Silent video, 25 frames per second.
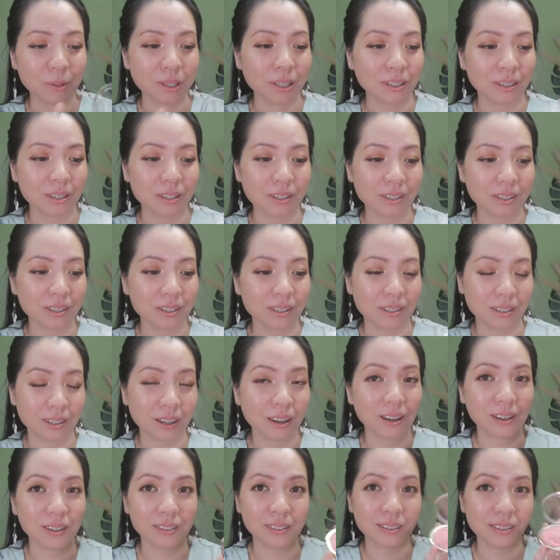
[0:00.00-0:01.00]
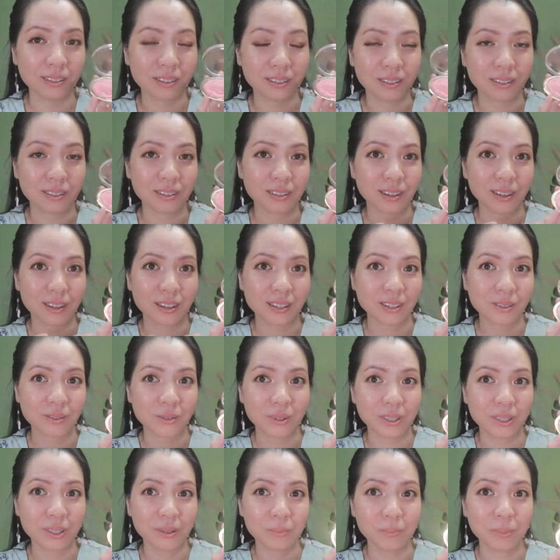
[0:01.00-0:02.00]
because yeah, this has
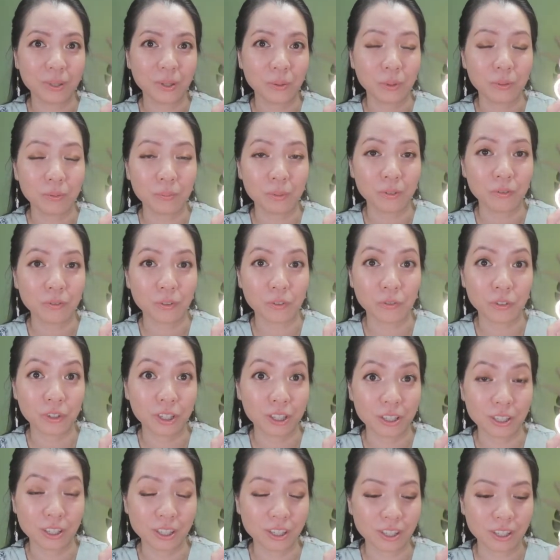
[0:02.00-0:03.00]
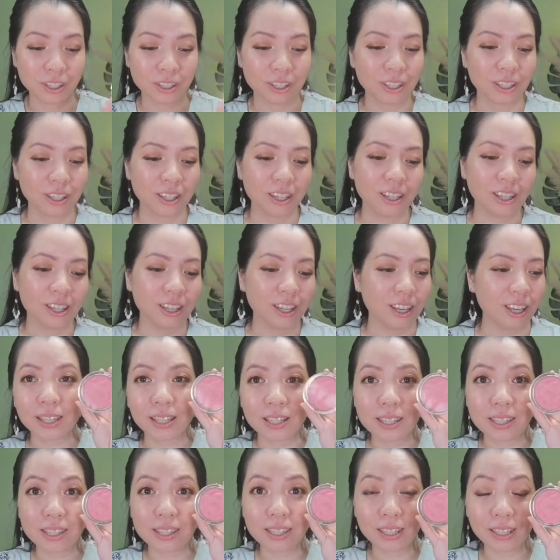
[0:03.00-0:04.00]
already been with me for years.
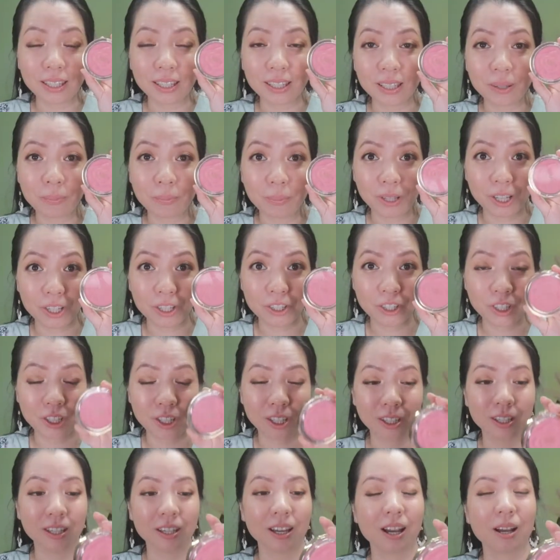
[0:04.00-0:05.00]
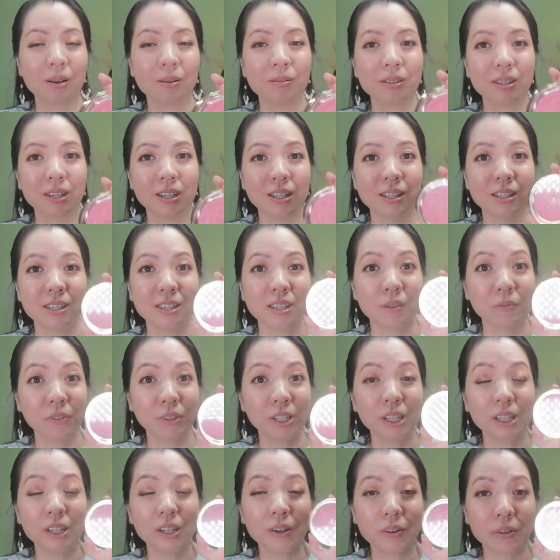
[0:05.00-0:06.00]
The single blusher comes in
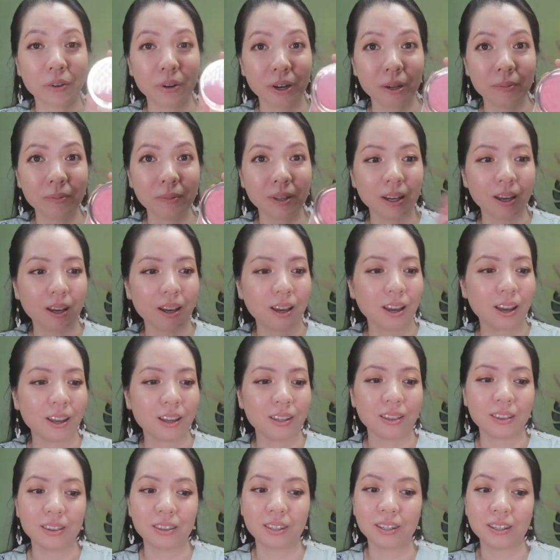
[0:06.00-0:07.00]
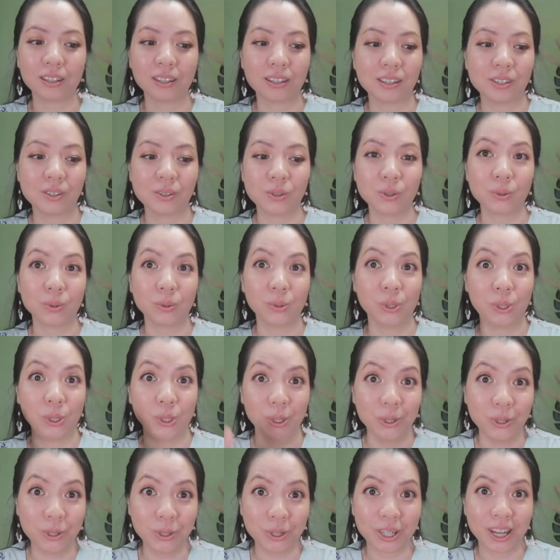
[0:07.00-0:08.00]
17 gram. I think it's too
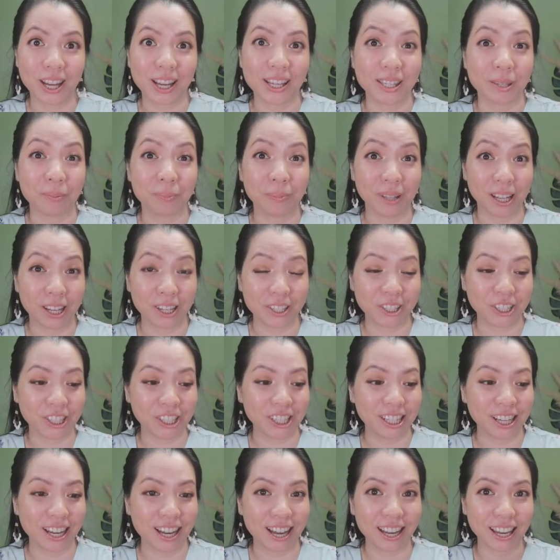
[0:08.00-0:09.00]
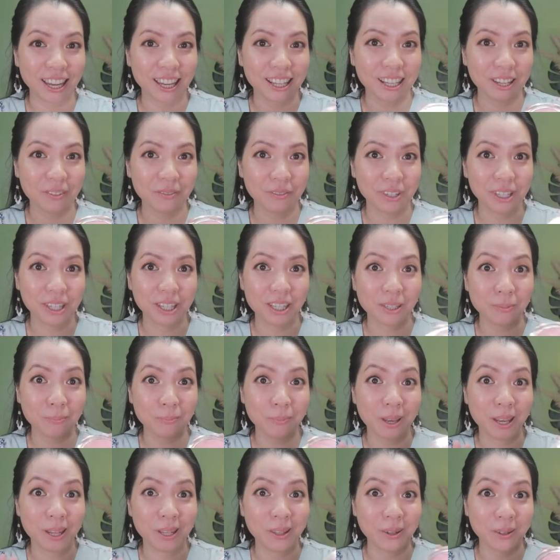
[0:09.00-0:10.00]
huge as a blusher. I can never hit
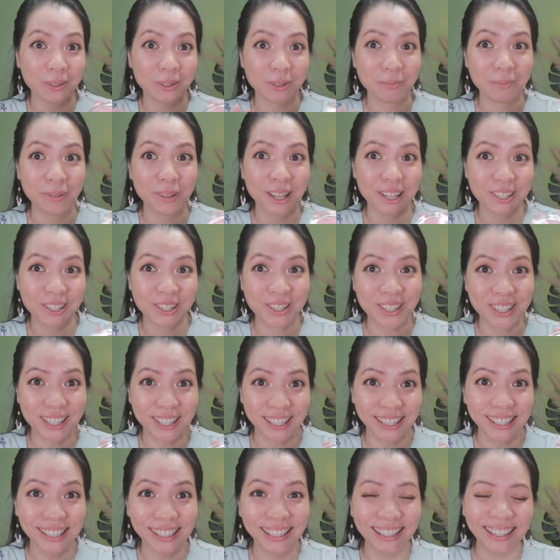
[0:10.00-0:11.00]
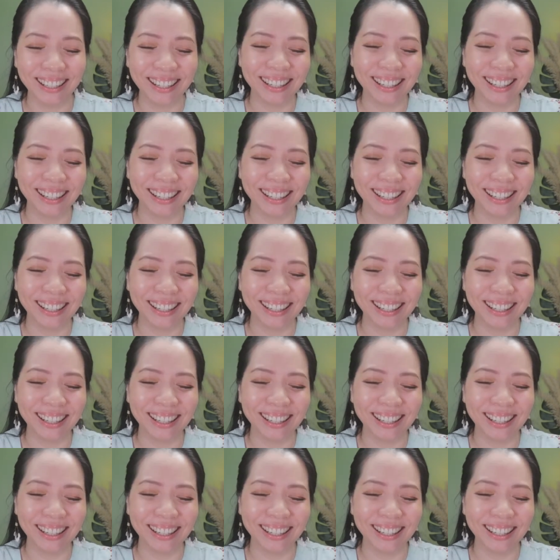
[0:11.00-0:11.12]
pan on a blusher.